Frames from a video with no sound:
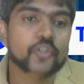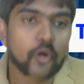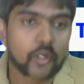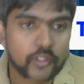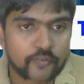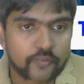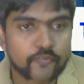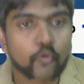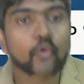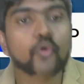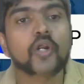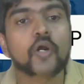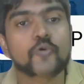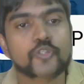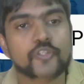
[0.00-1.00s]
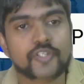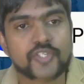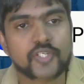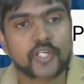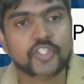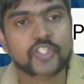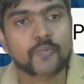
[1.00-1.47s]
all the 4 rounds of the
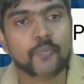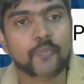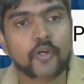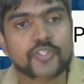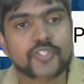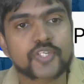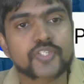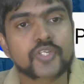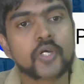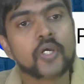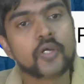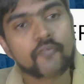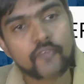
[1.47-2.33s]
selection process,